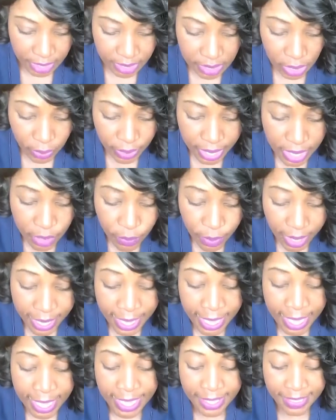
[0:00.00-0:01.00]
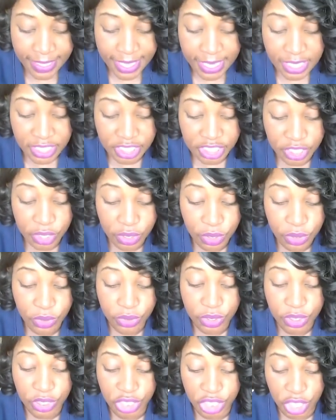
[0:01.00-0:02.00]
So anyway, then it
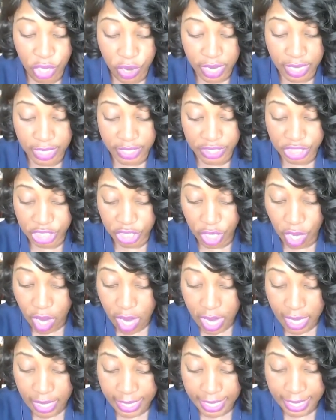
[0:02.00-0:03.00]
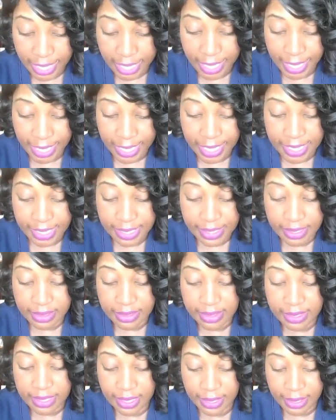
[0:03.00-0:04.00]
shows Charlie. Charlie
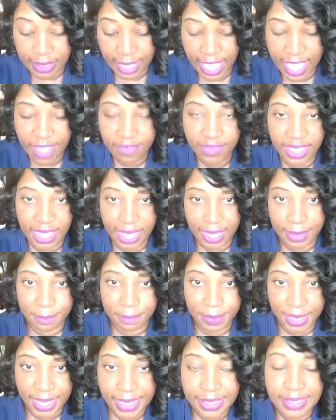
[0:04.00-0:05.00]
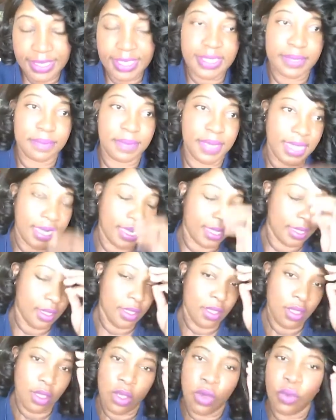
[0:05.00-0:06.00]
is having a business meeting
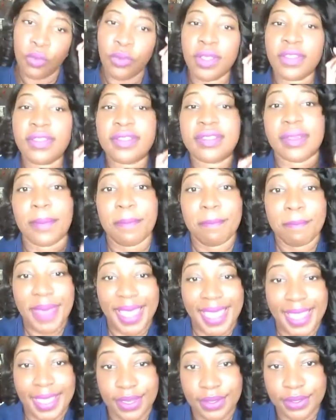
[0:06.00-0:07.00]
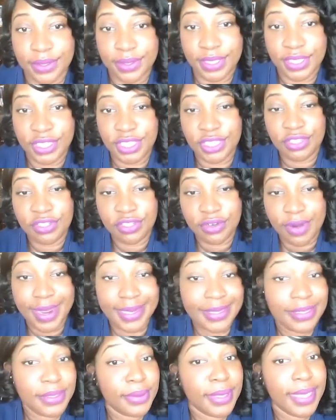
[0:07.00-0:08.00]
with some bankers, and she's
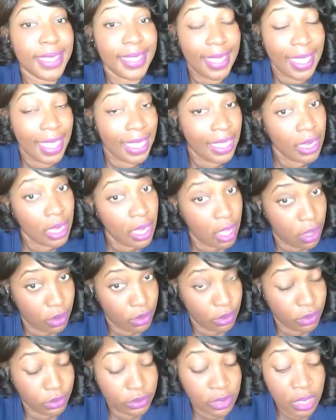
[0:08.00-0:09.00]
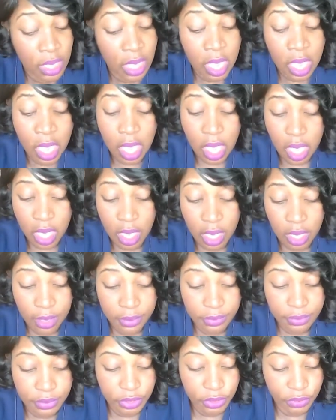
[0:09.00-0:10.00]
trying to get a loan
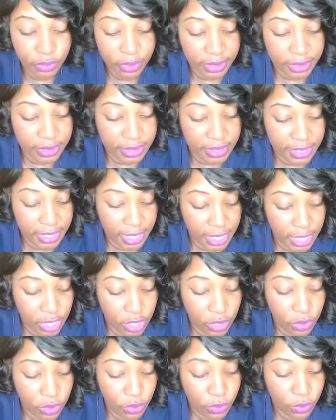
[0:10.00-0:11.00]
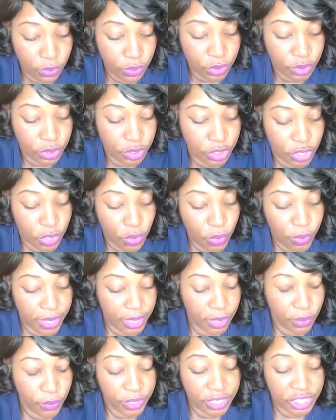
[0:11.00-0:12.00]
to continue
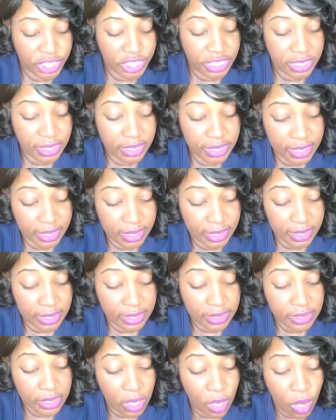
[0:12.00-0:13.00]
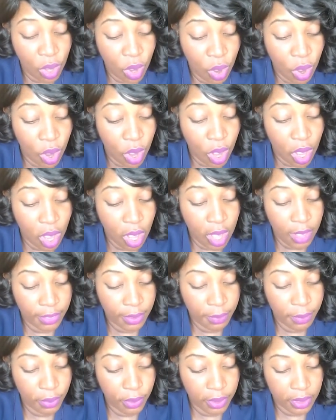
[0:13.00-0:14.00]
doing what she does on
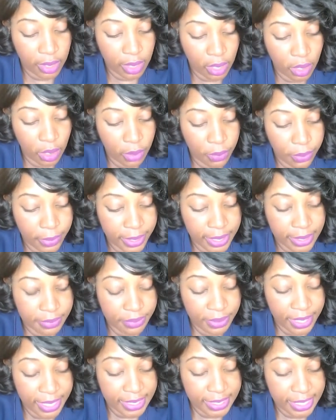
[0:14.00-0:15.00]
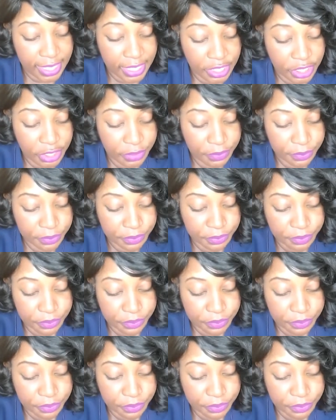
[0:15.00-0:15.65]
the borderline plantation.